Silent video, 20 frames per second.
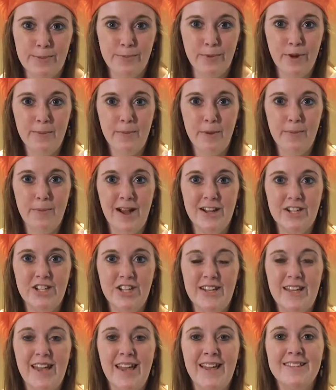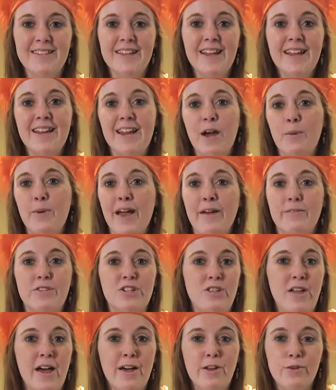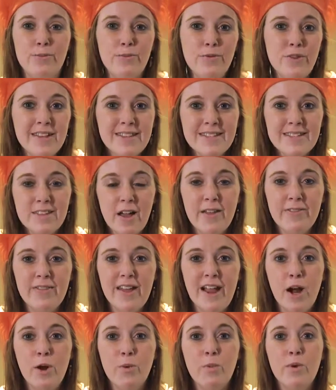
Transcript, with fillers: Supreme Hibachi case. Now we have Gelato Bliss on there.